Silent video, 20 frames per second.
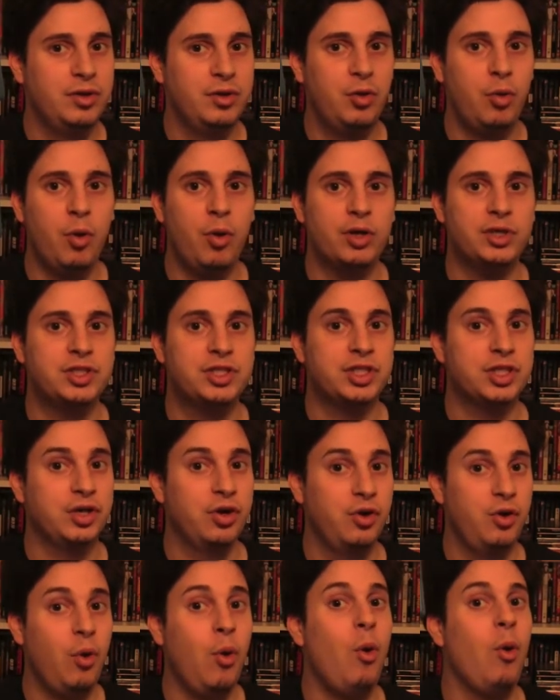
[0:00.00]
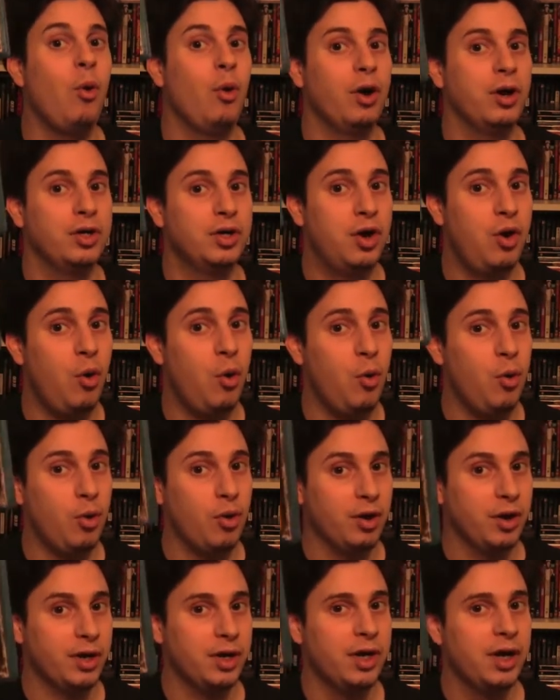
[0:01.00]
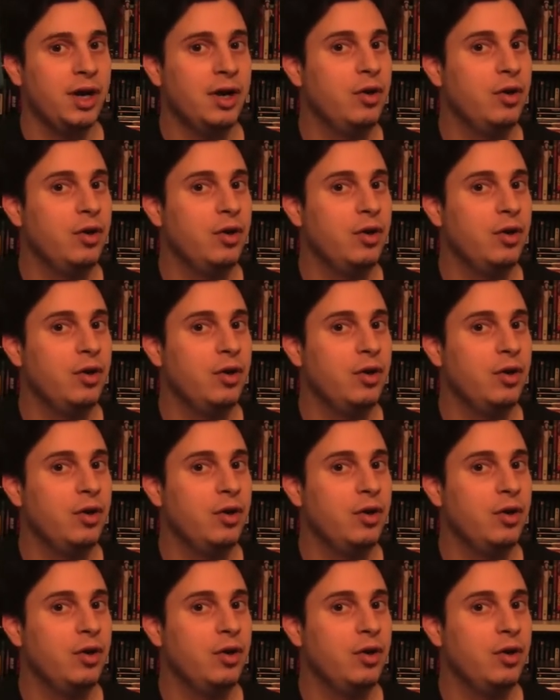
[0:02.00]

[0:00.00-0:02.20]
gore to the core